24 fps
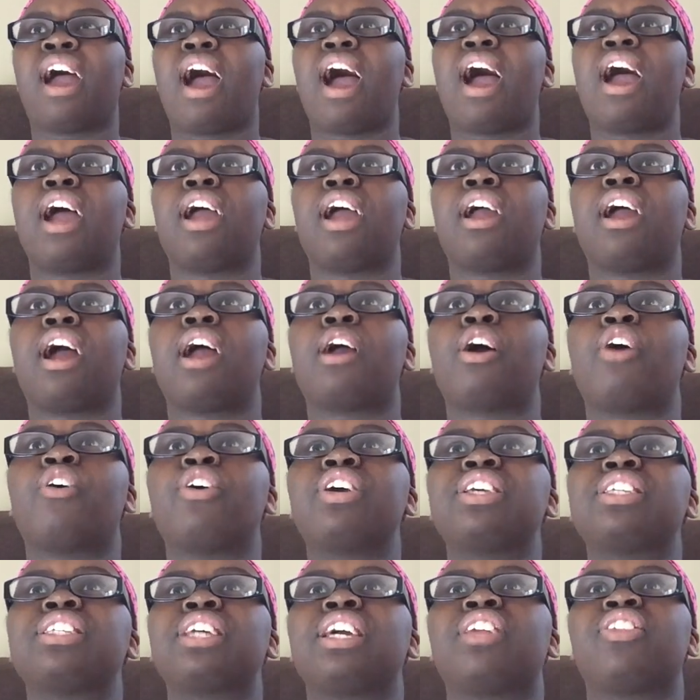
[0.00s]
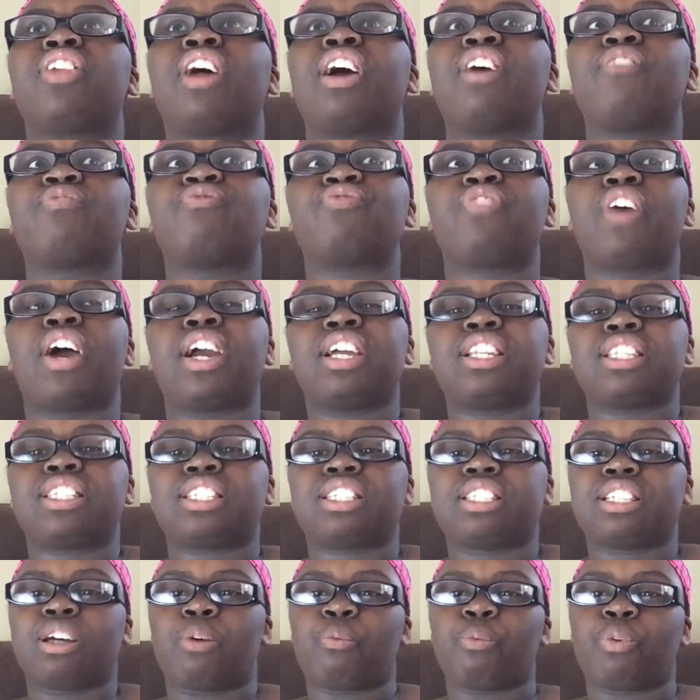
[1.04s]
I always say that find
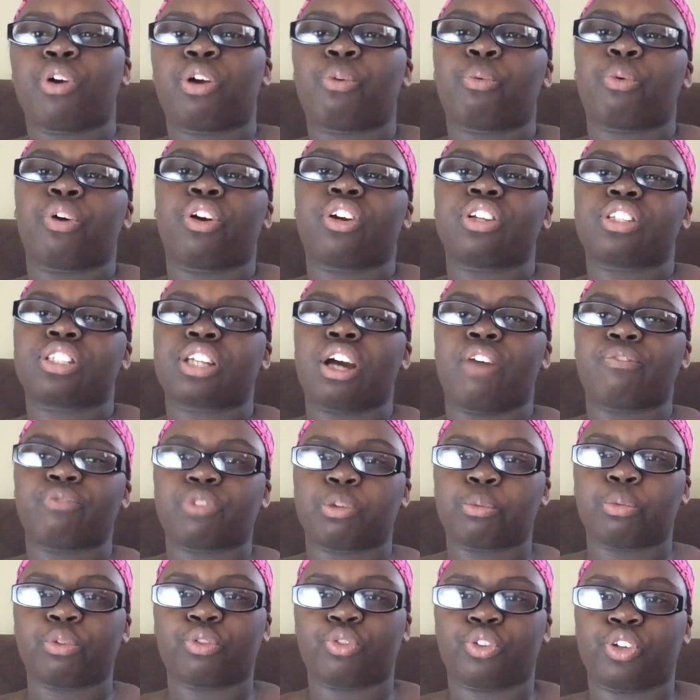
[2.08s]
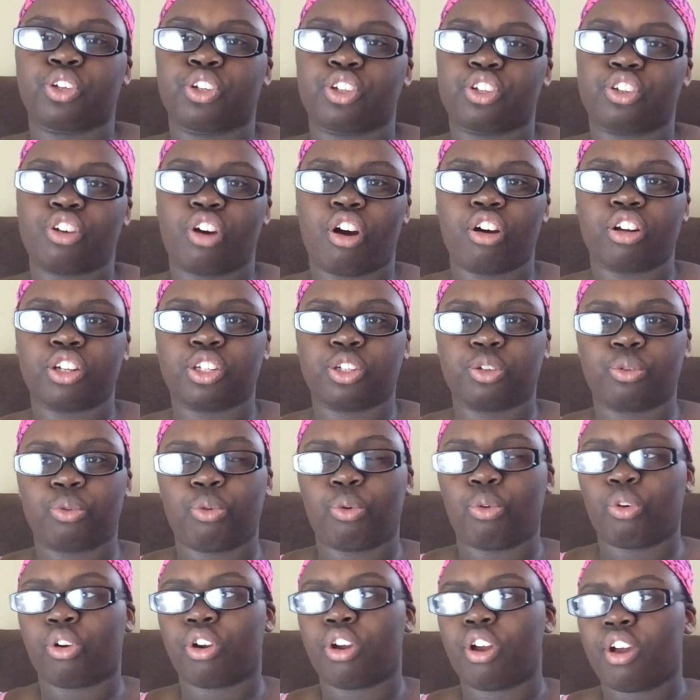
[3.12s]
somewhere where it's comfortable for you to talk to,
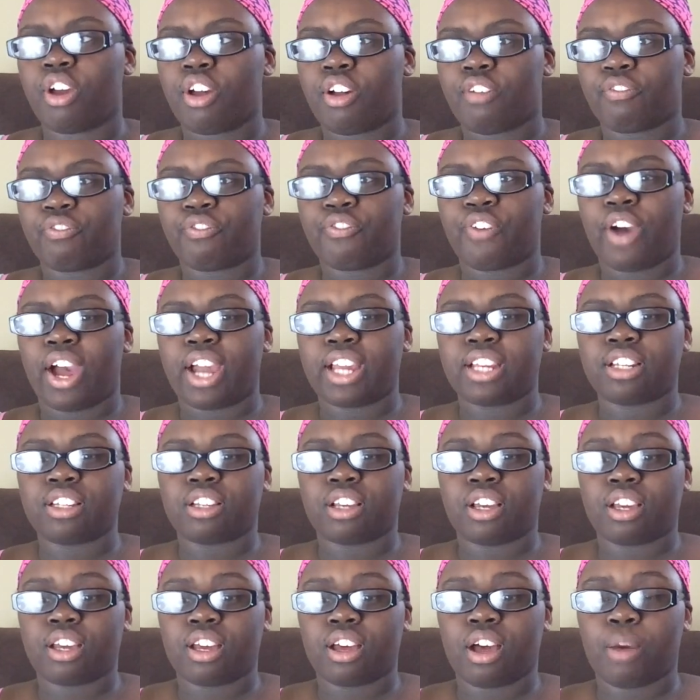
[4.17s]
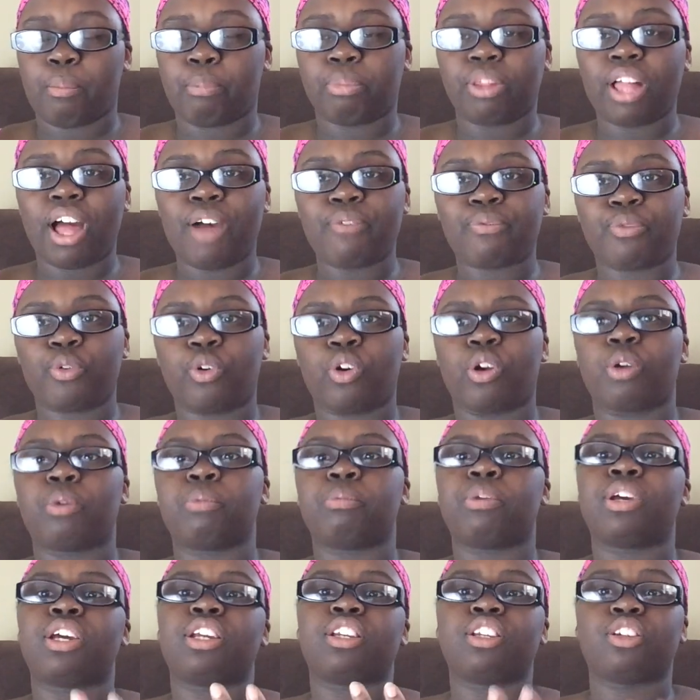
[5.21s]
or find a
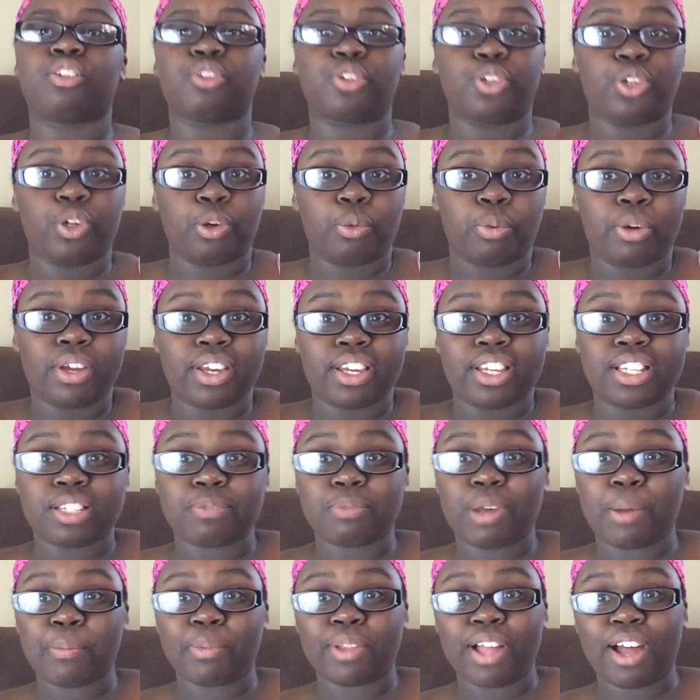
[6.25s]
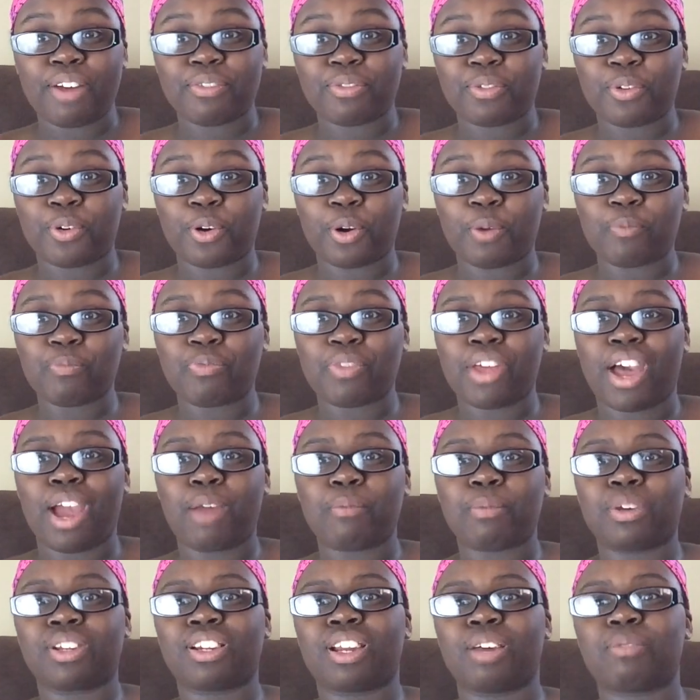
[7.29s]
platform, and YouTube is my platform. I
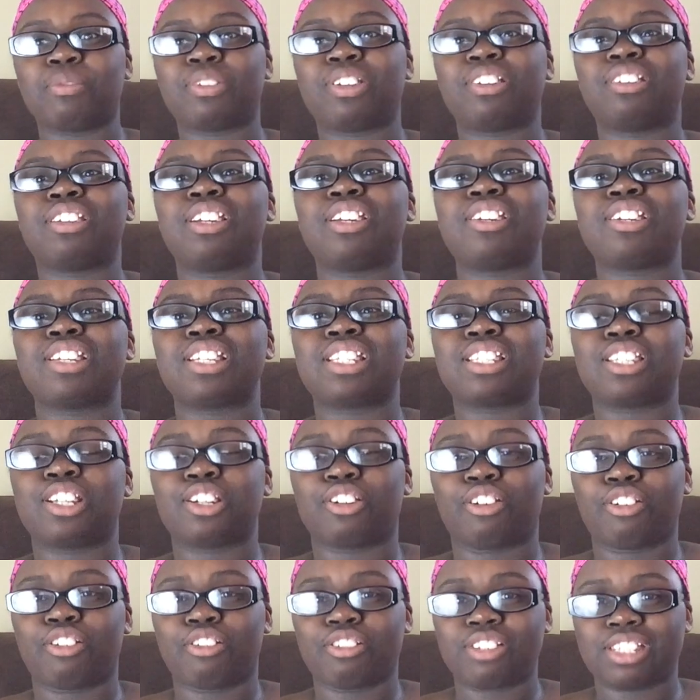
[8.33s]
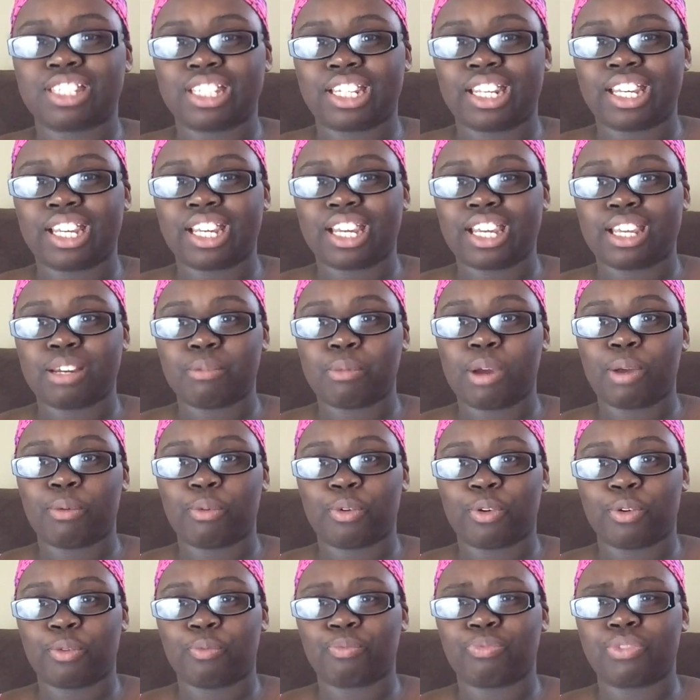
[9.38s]
mean, I'm literally just a girl sitting in my
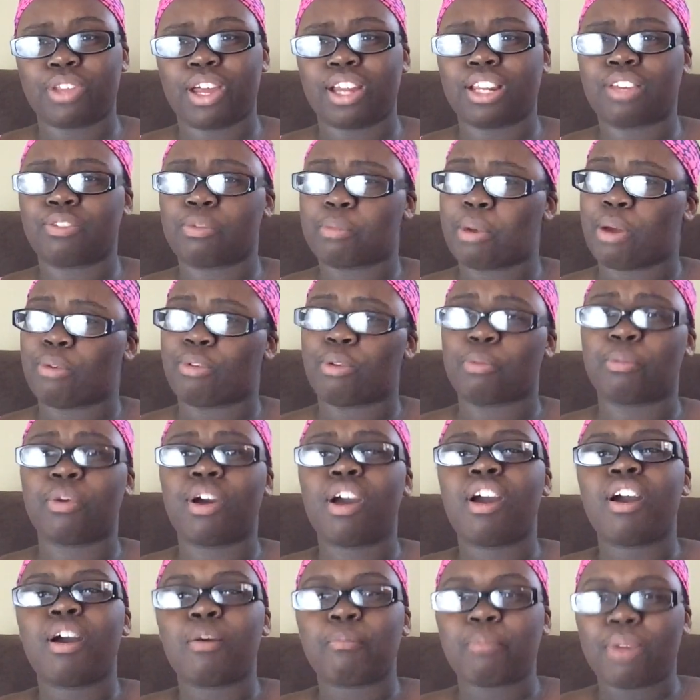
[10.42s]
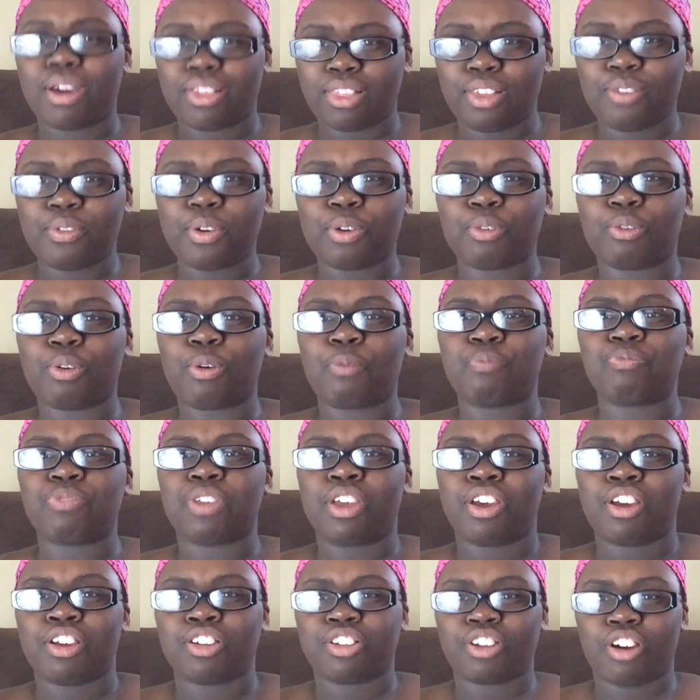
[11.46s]
room, not even my room, my living room,
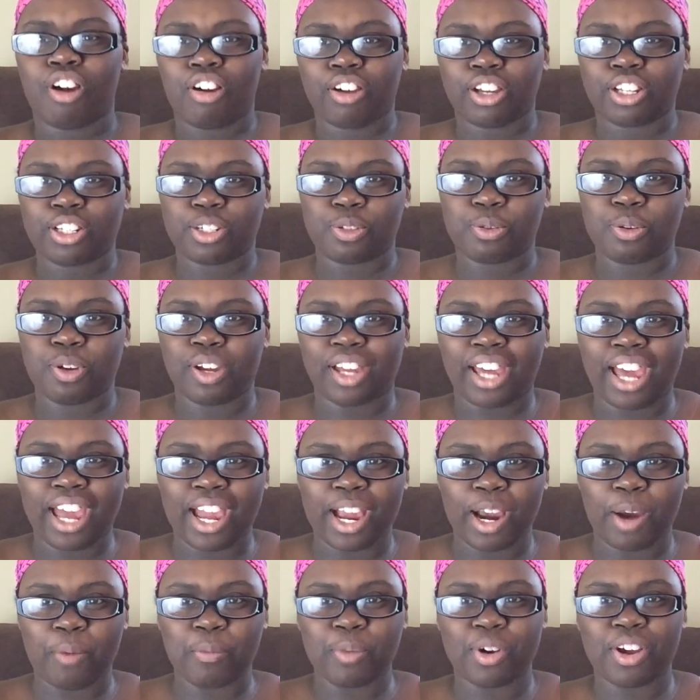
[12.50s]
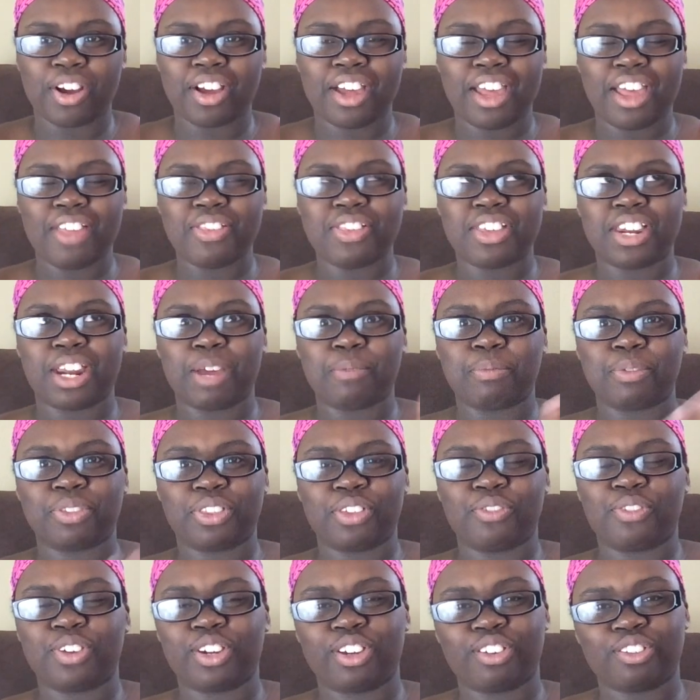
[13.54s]
talking to a camera, and then I put
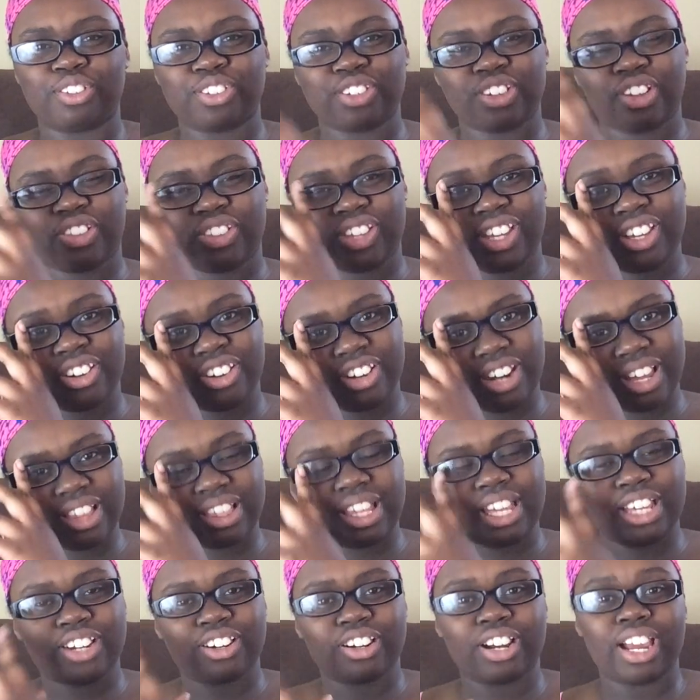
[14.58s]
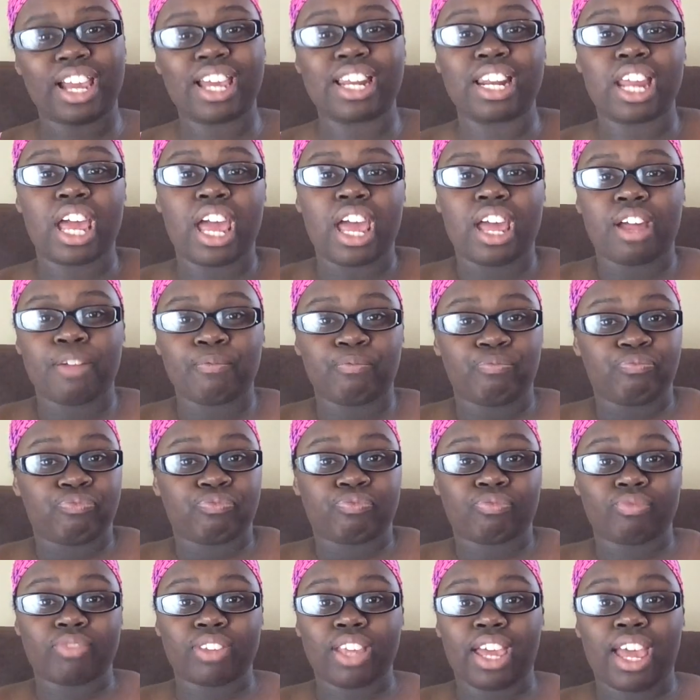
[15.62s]
the videos on the internet later, and
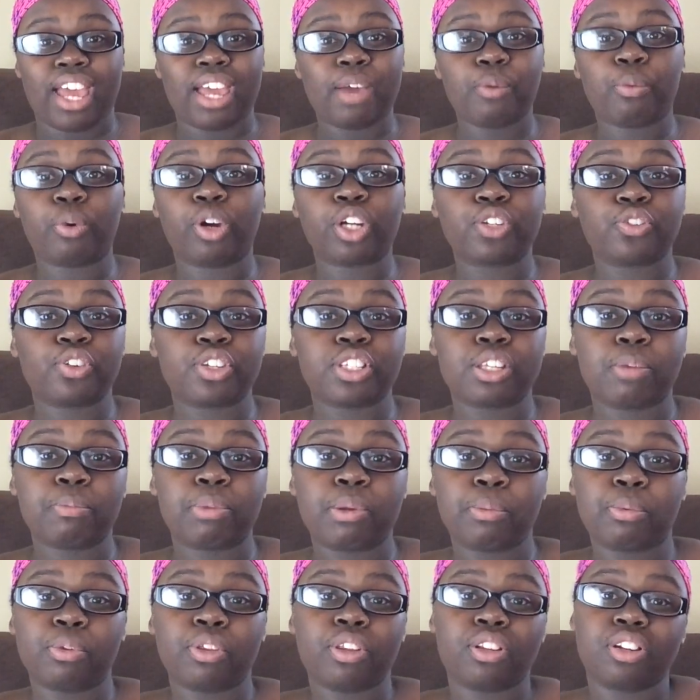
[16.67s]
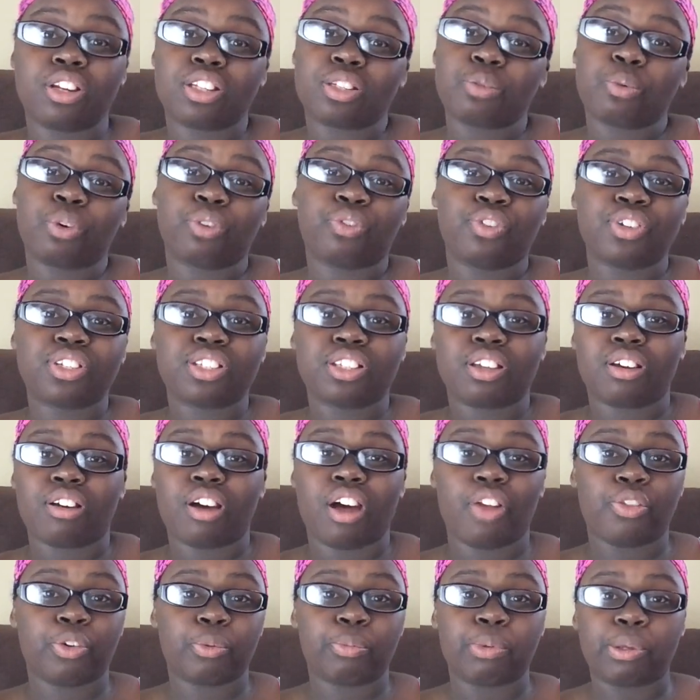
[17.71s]
it works for some people, it doesn't work for
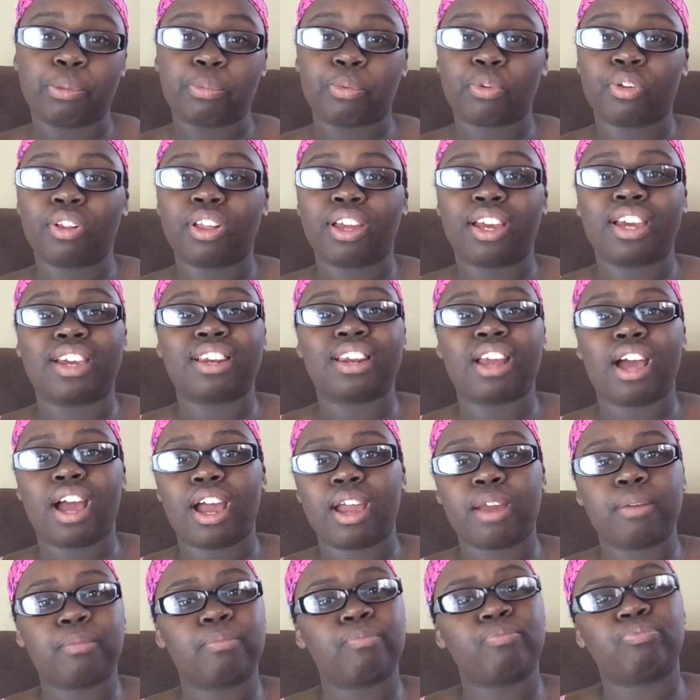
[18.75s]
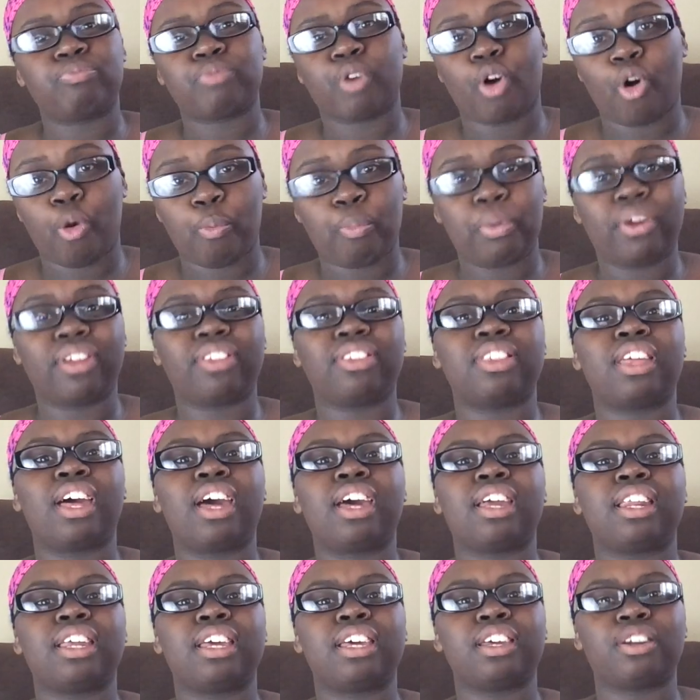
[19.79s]
other people, and I'm hoping
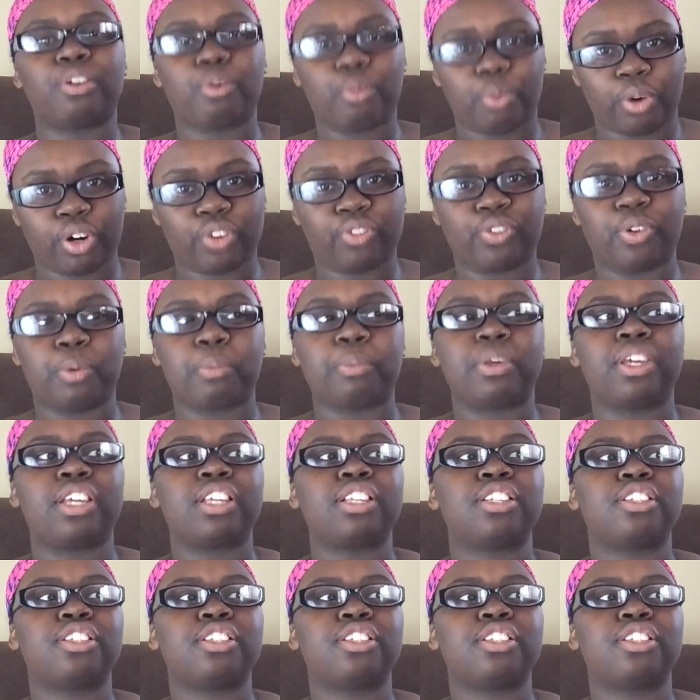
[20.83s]
that it'll work for me.